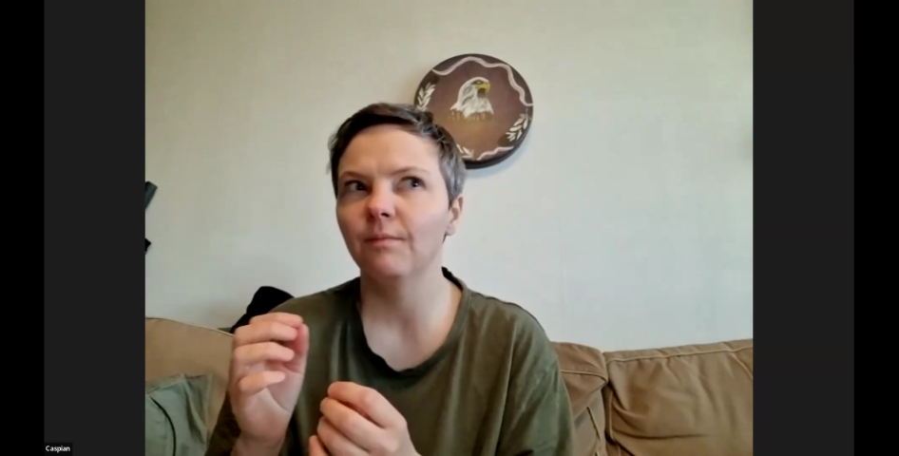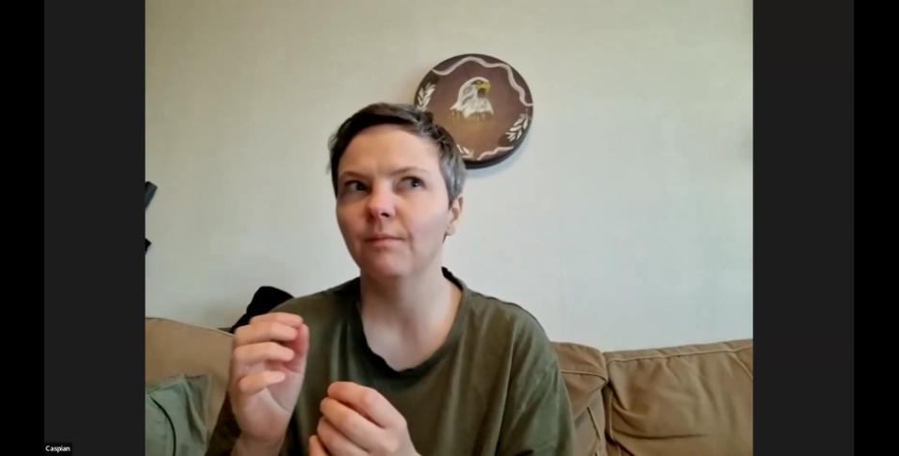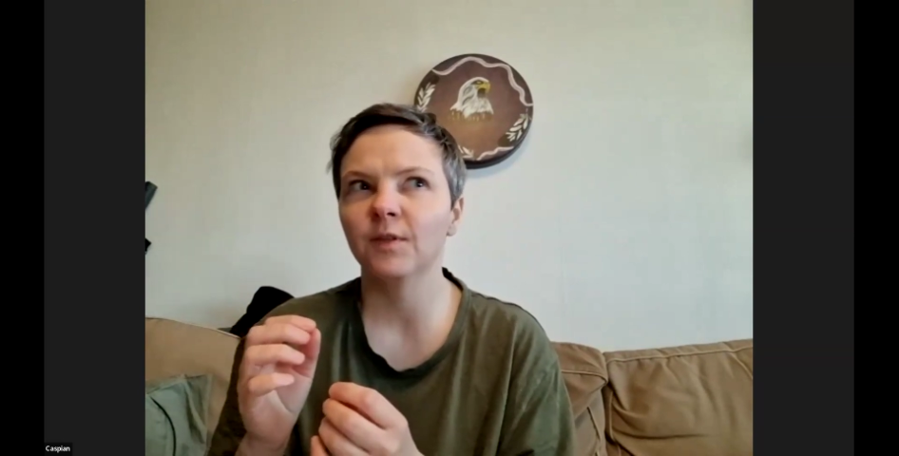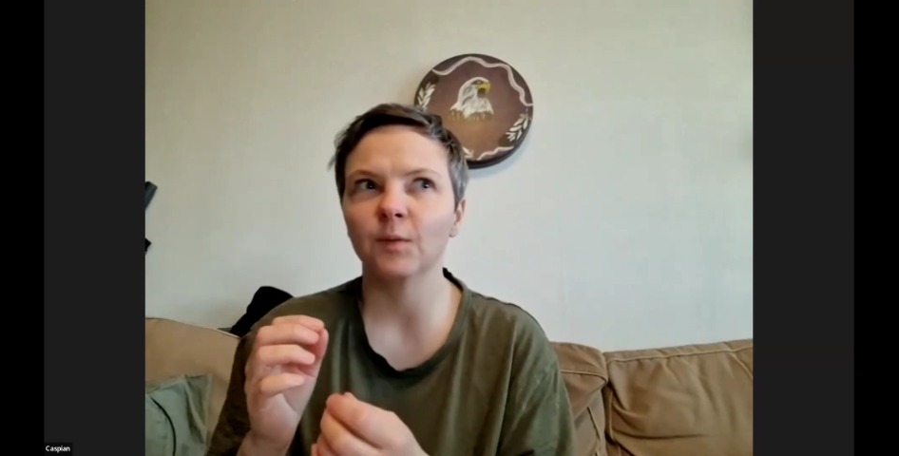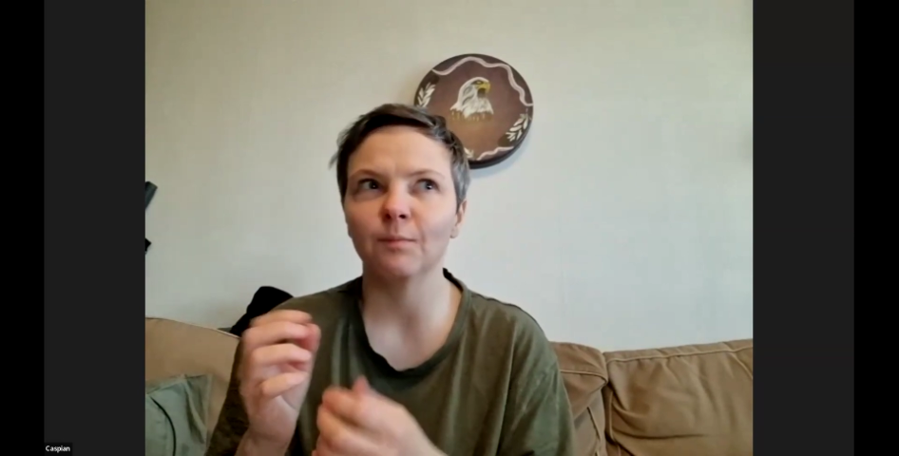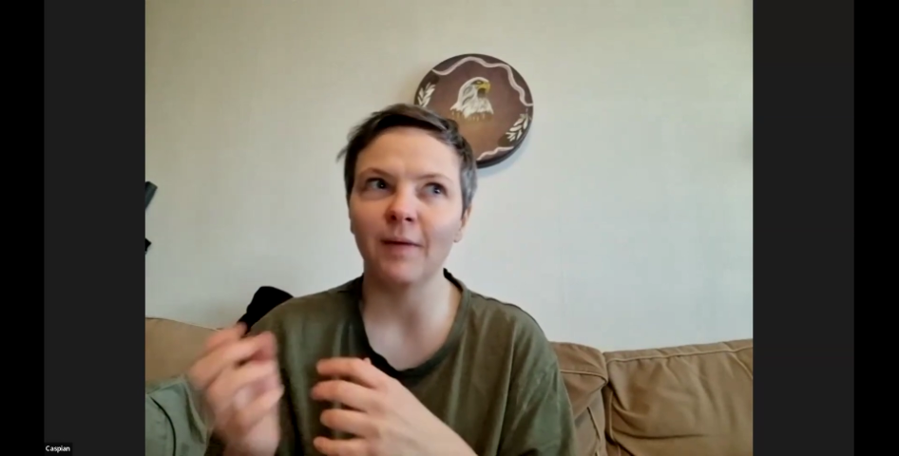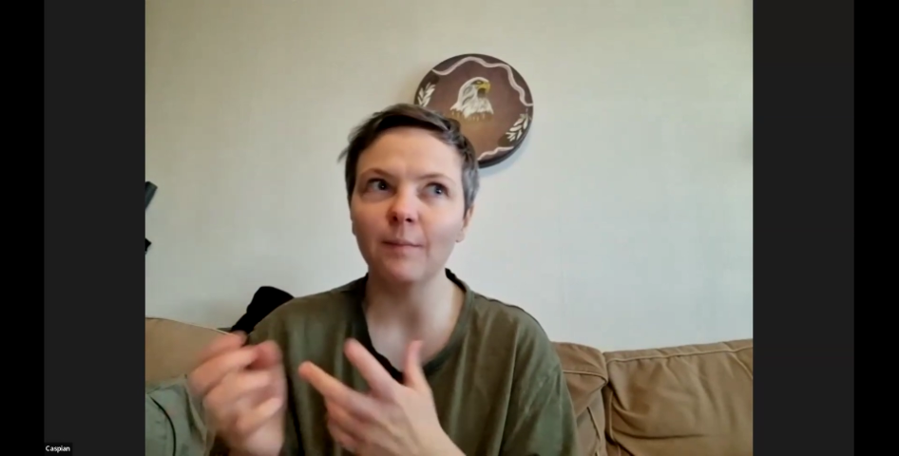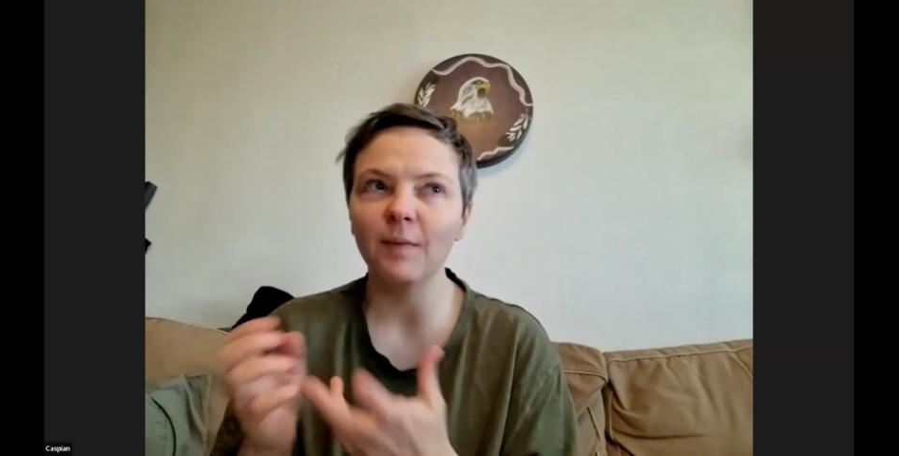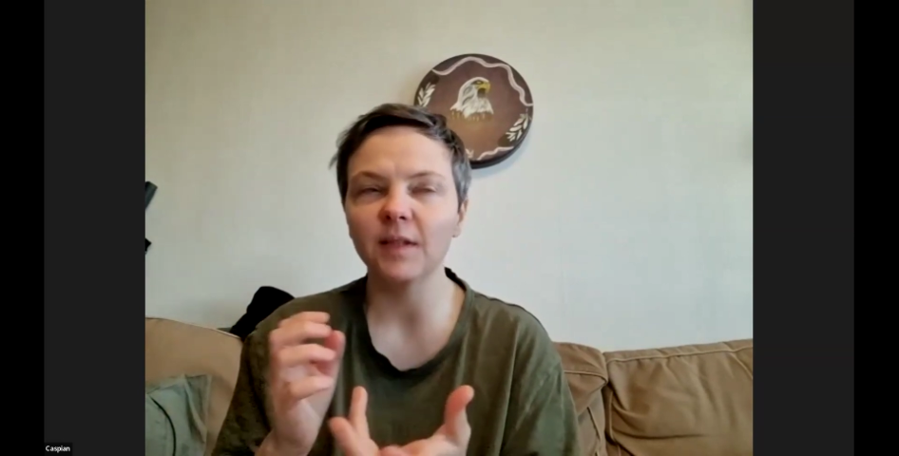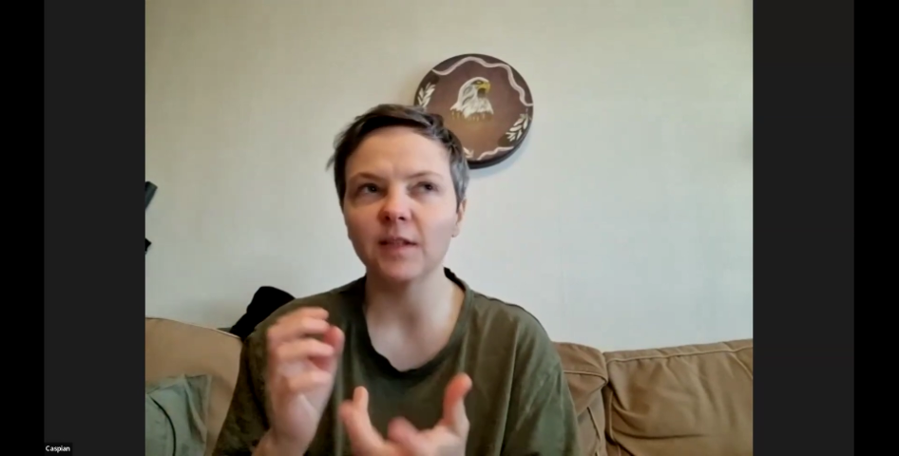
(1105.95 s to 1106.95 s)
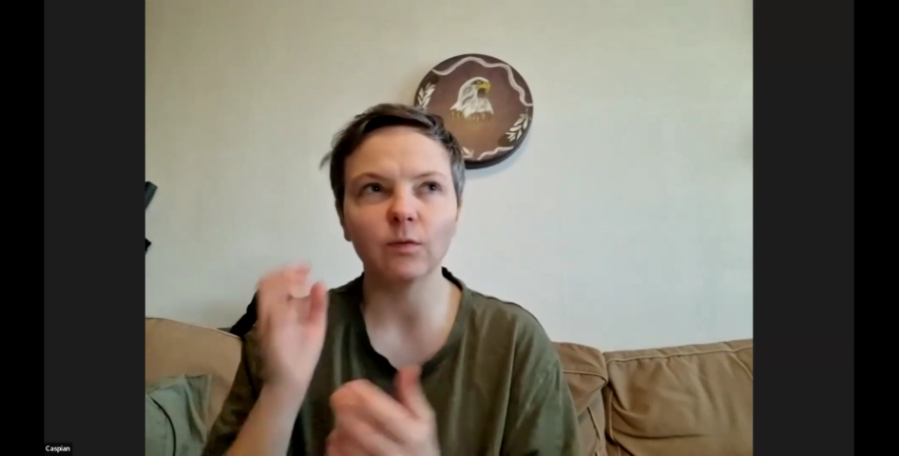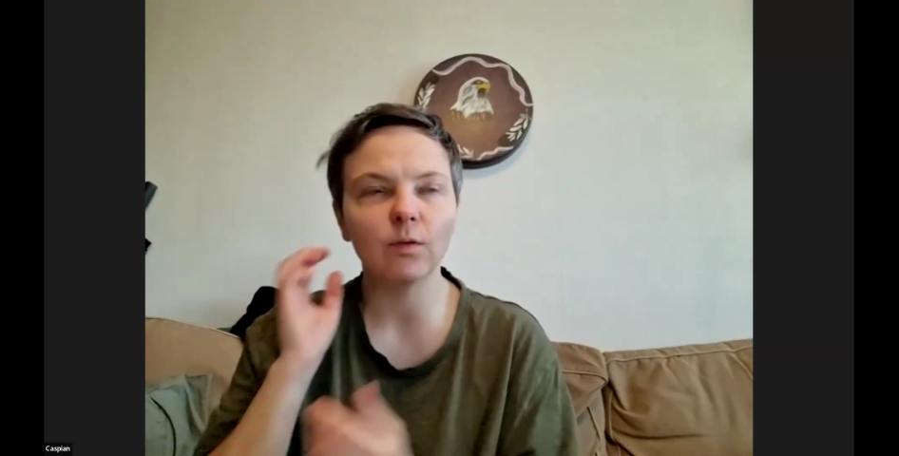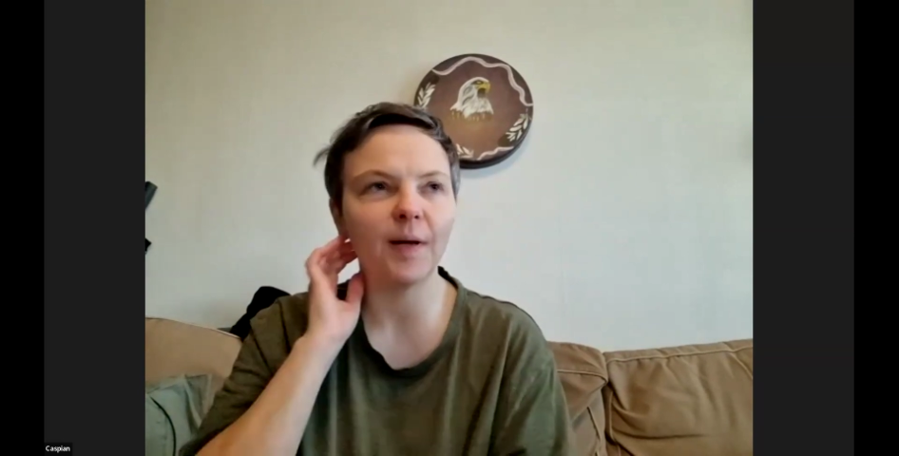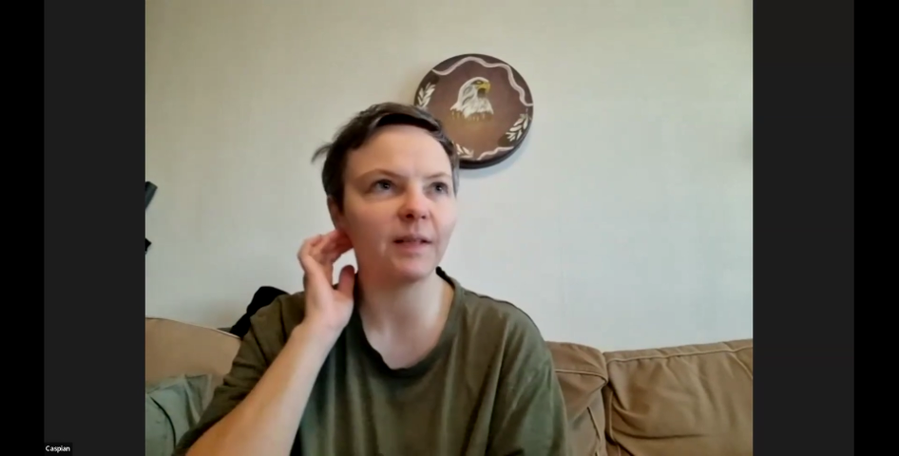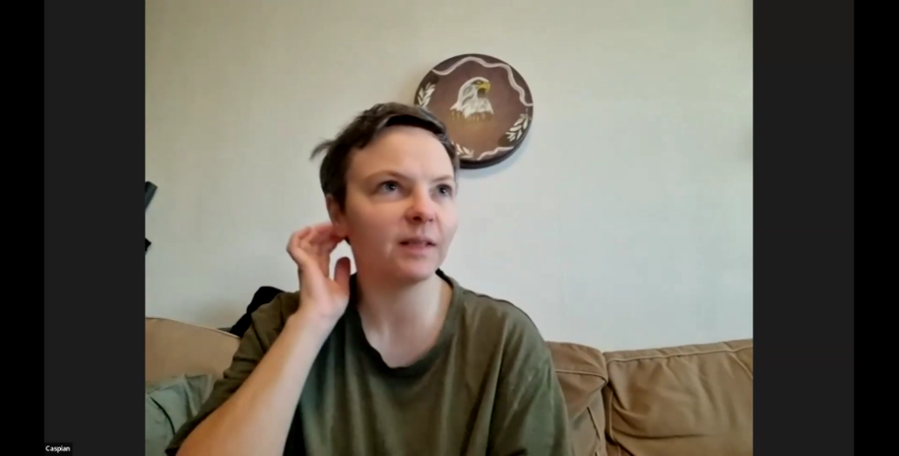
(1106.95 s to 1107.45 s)
so maybe it's a
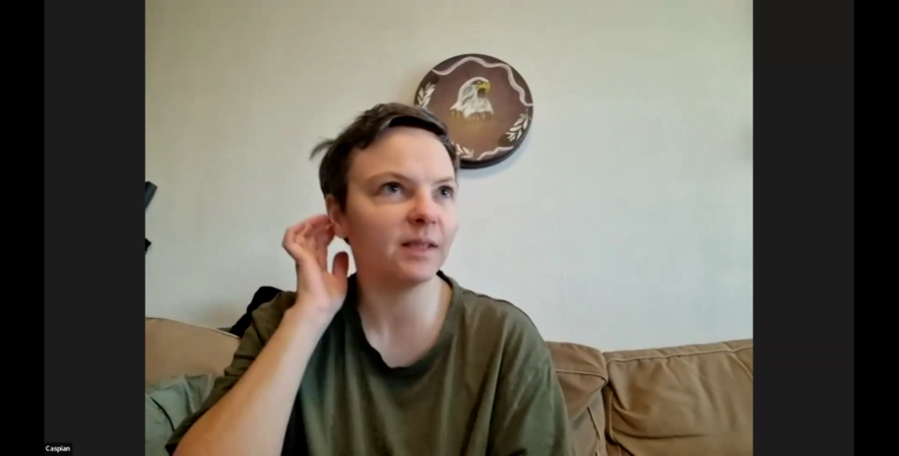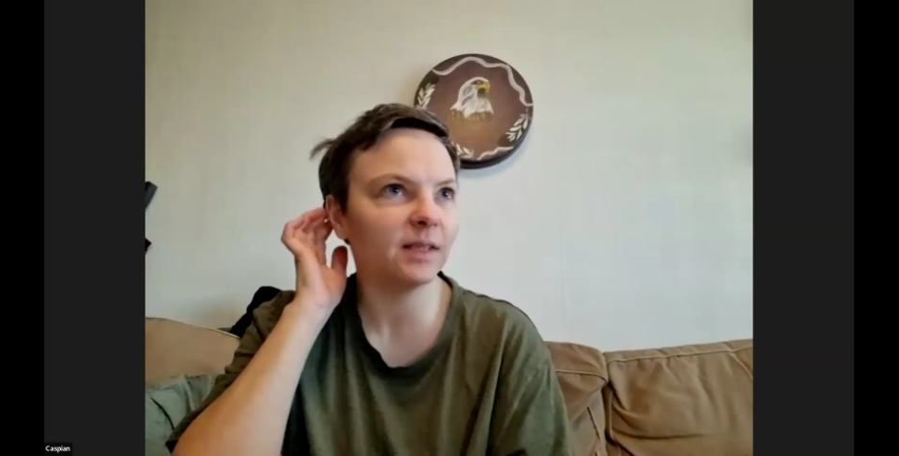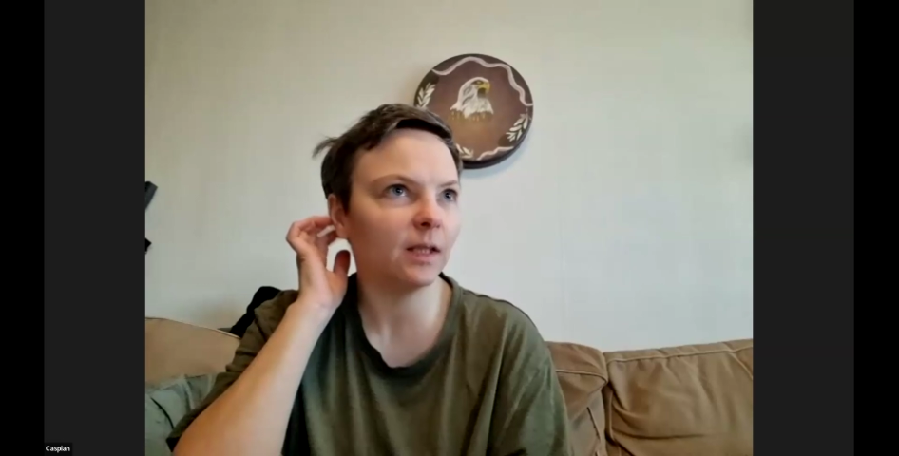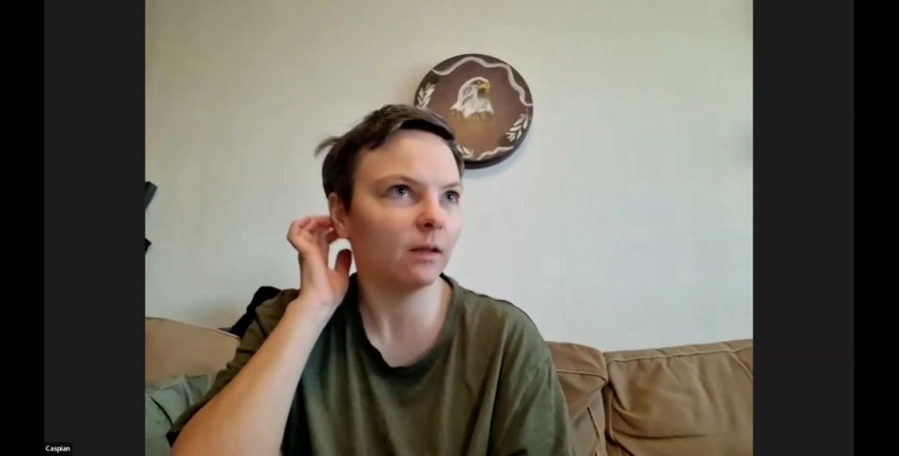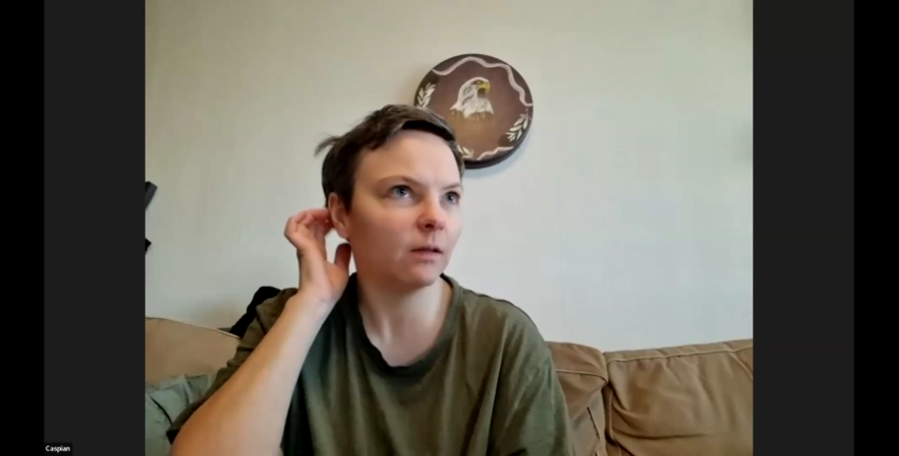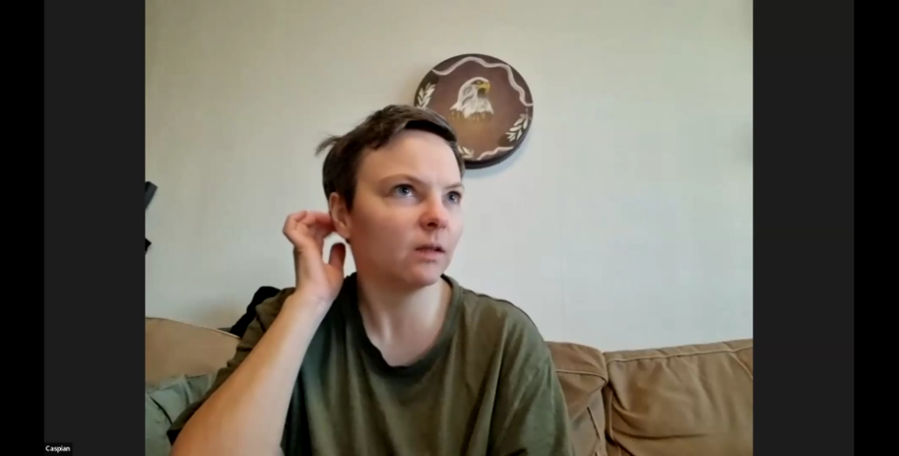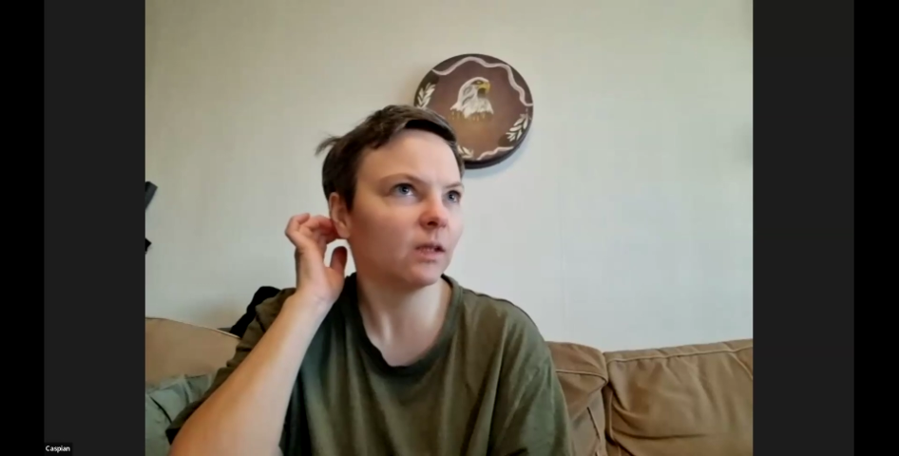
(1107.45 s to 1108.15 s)
romantasy.